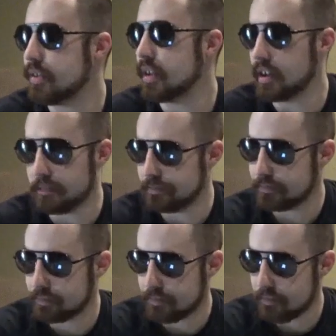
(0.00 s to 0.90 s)
the
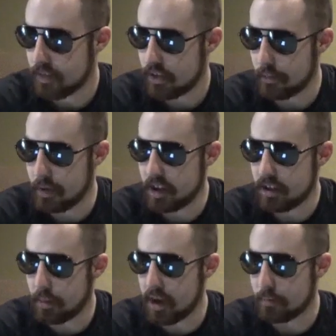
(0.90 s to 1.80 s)
Money in the
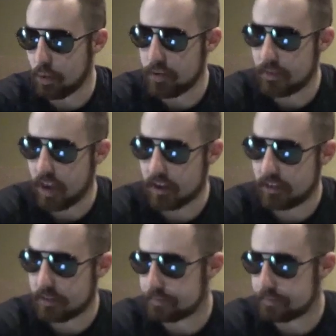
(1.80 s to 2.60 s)
Bank briefcase.